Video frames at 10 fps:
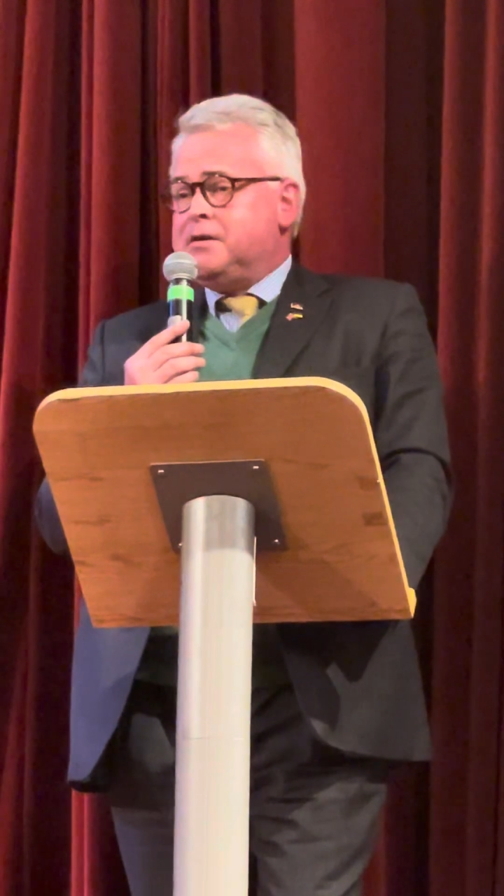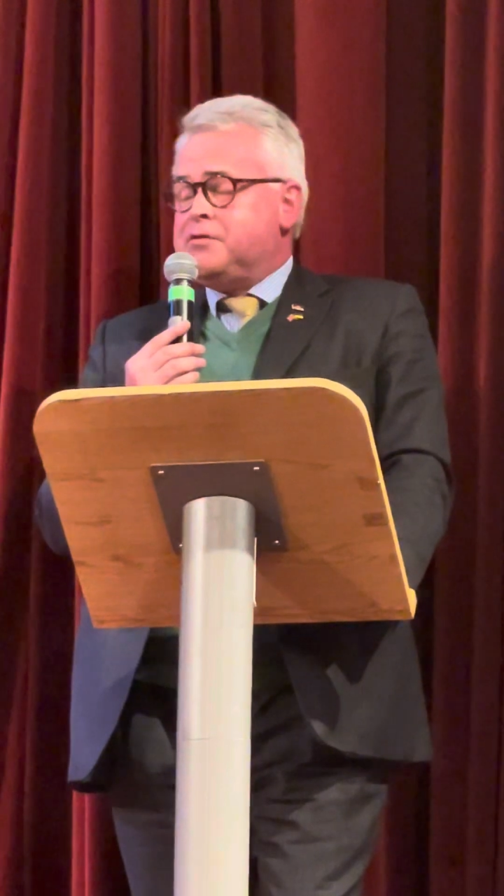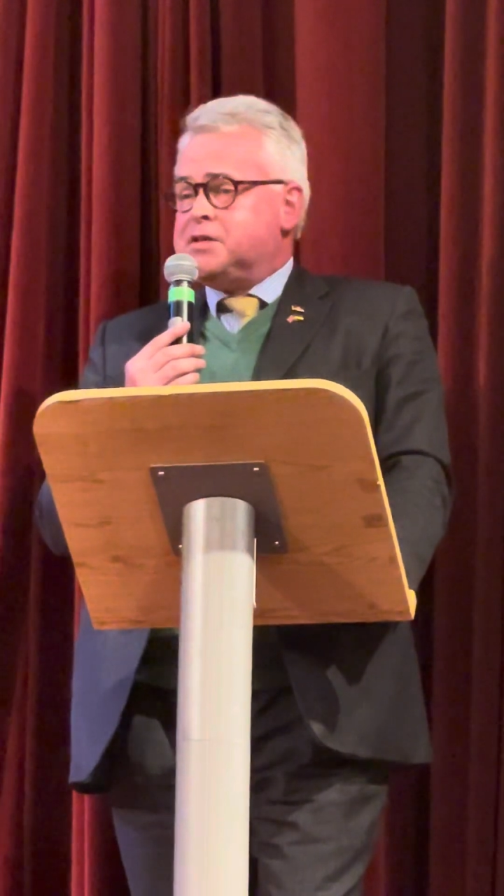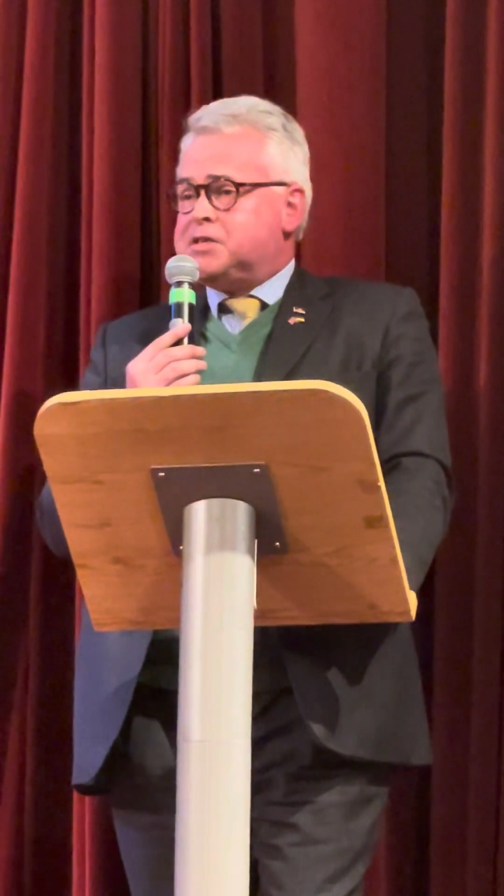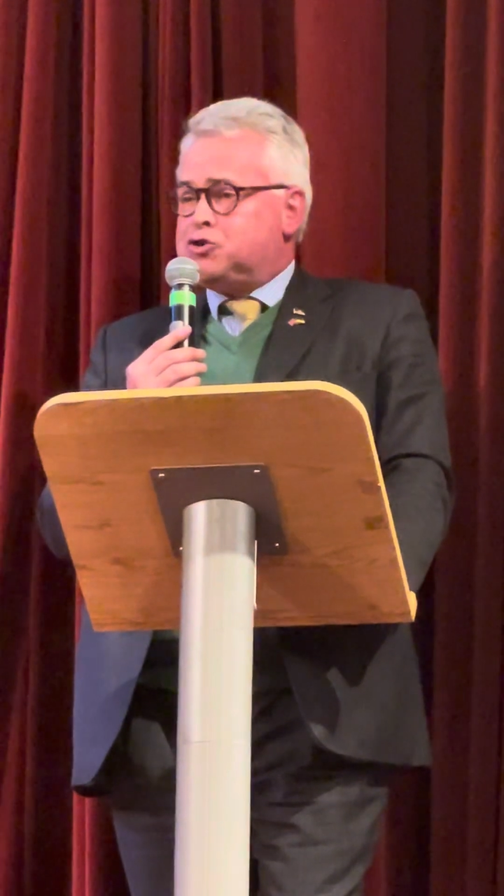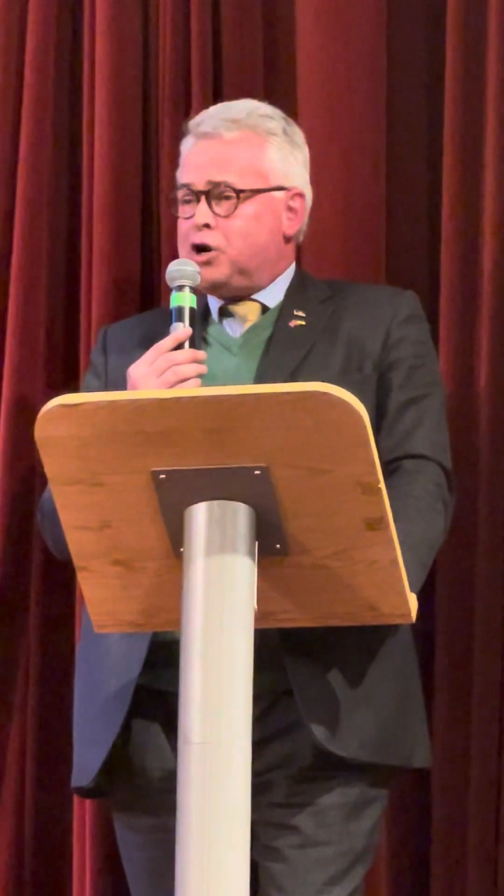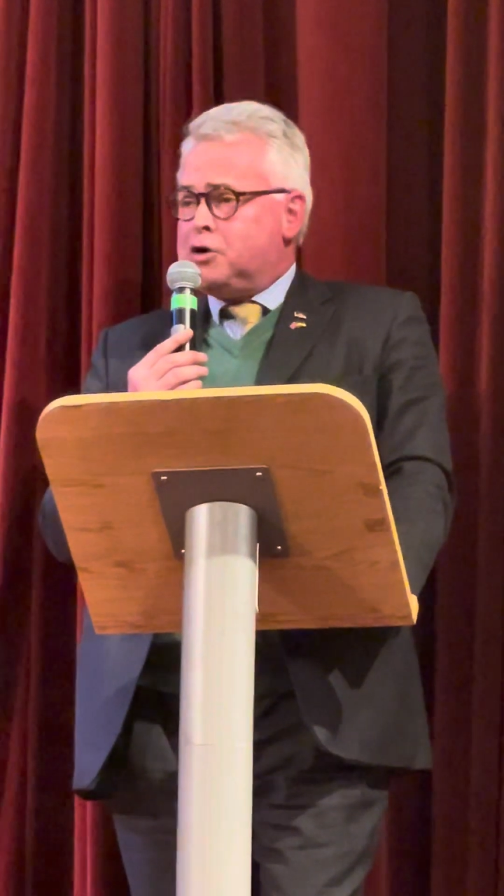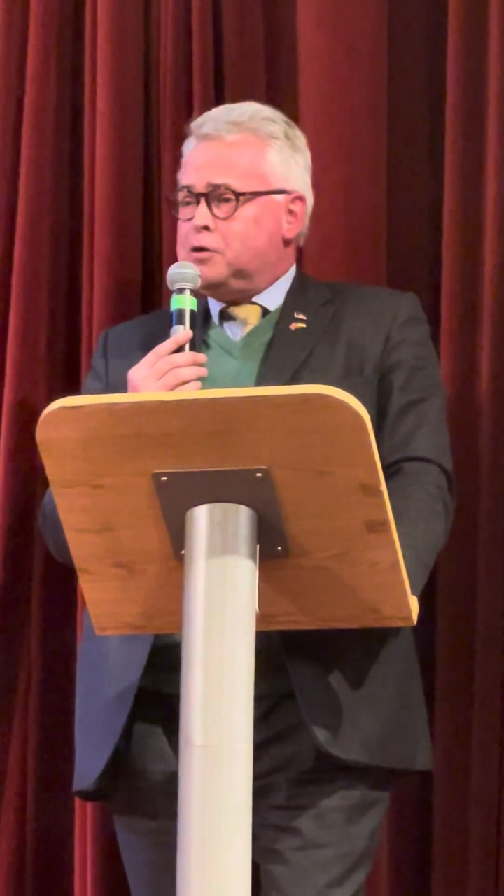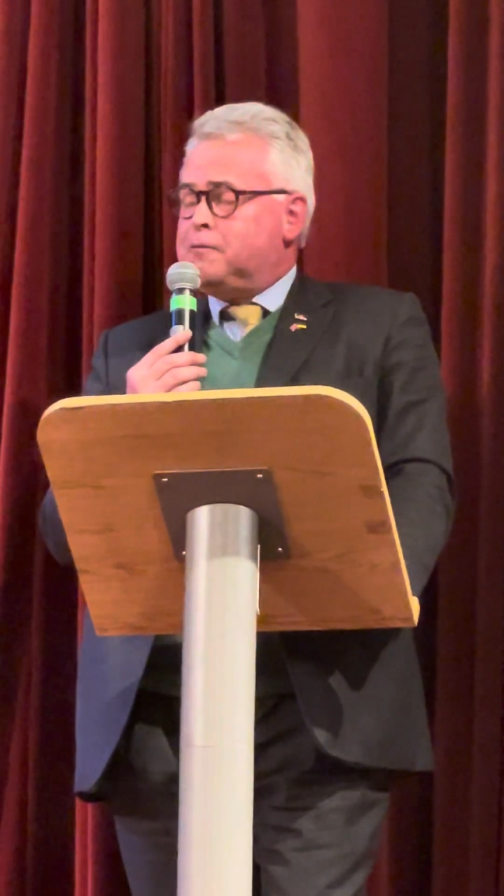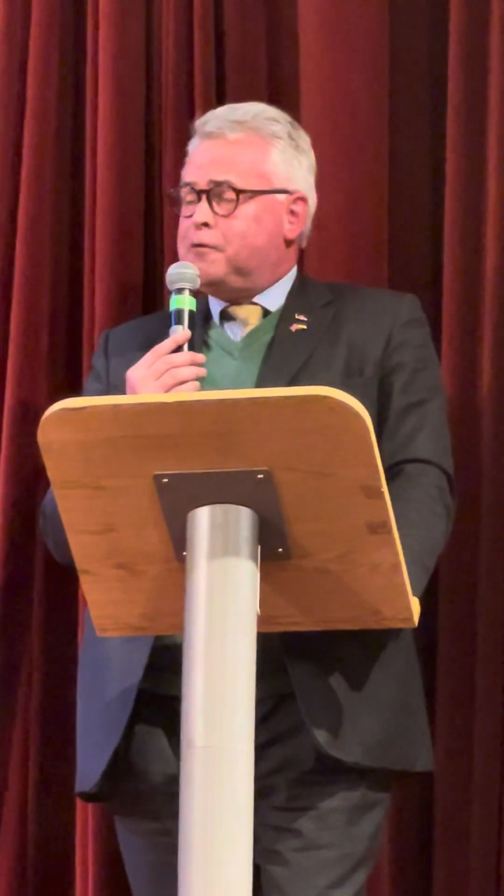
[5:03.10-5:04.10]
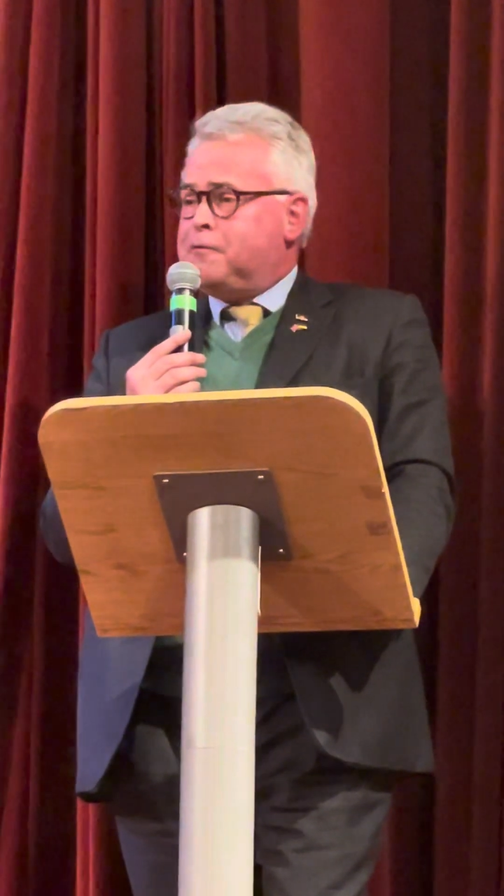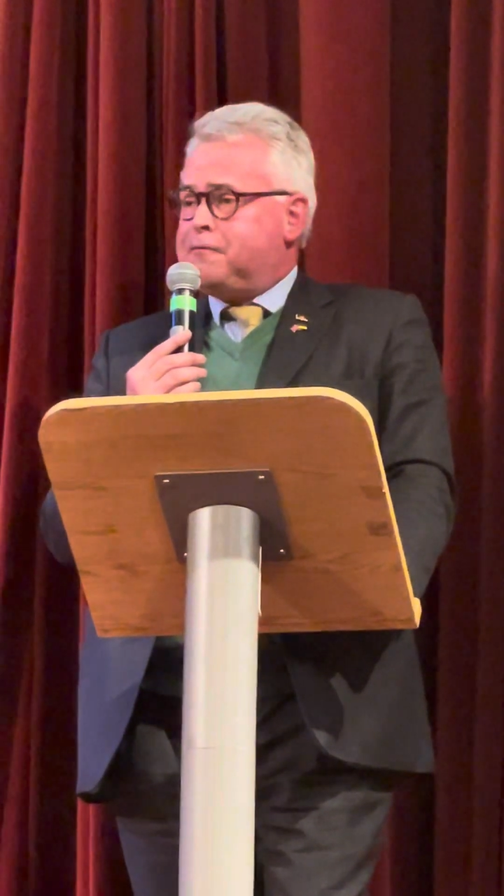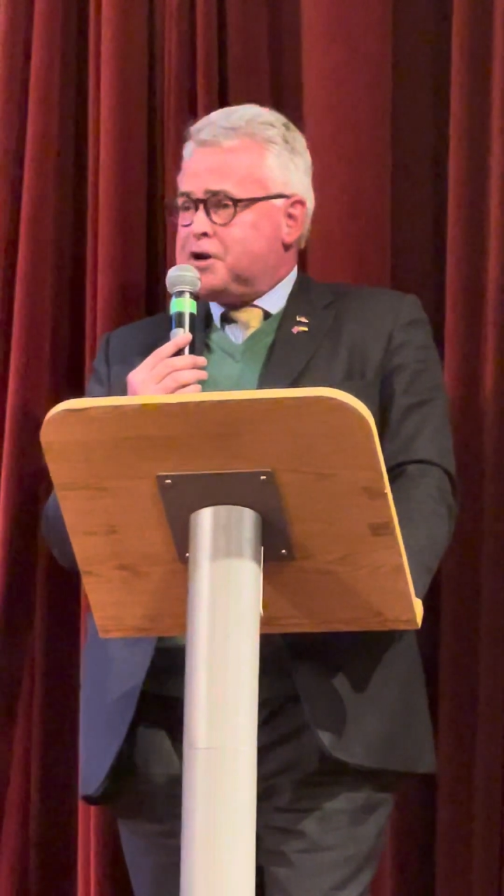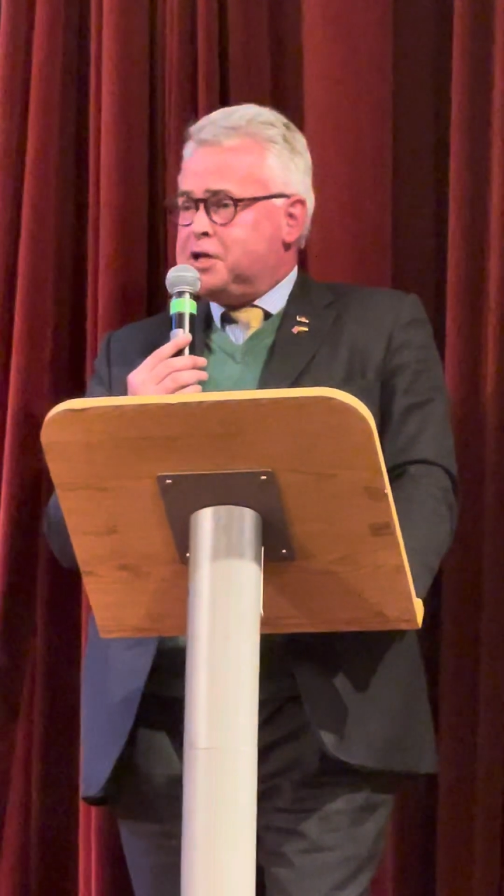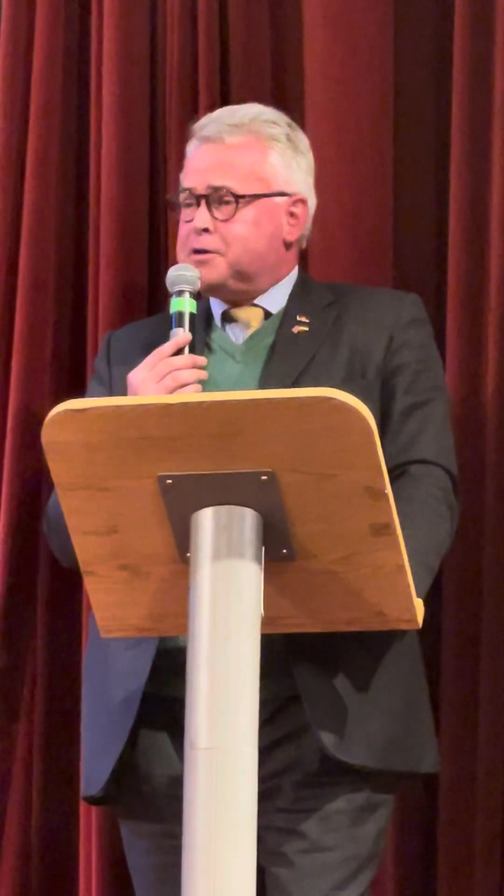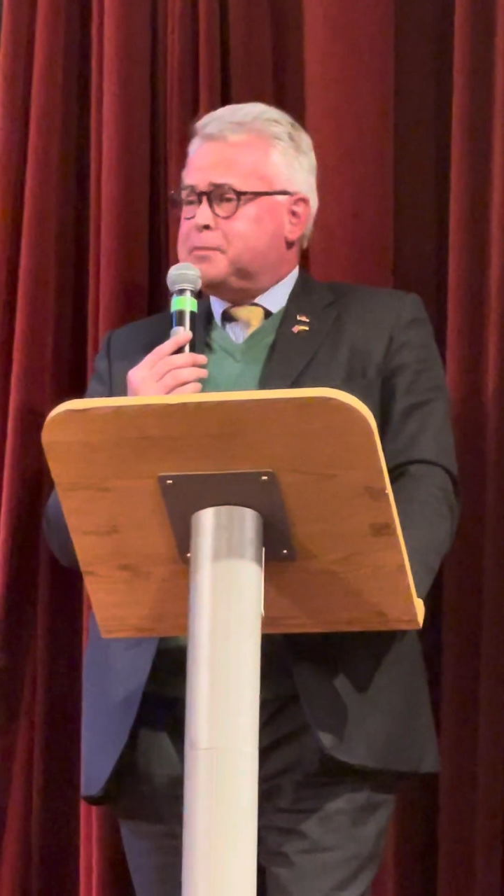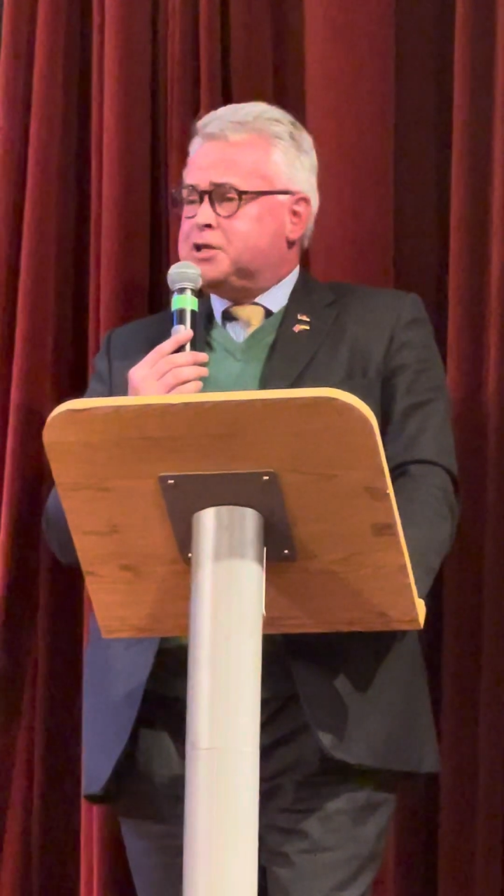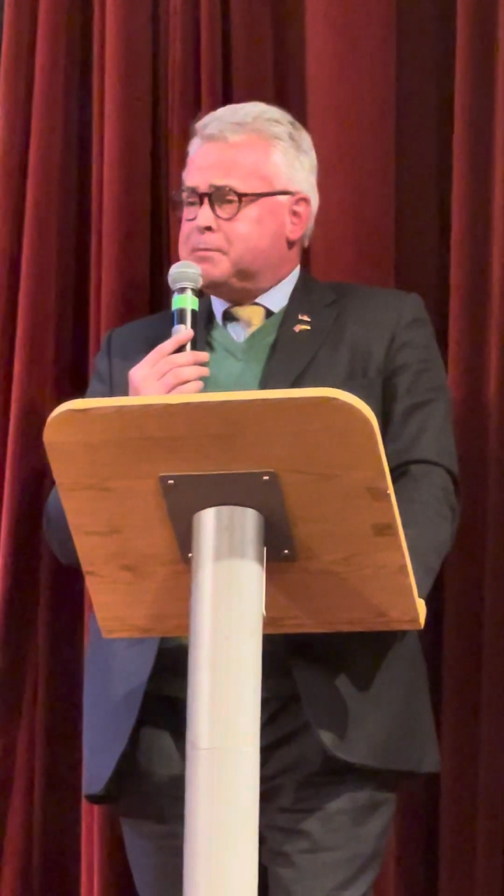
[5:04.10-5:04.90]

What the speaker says: the struggle for freedom and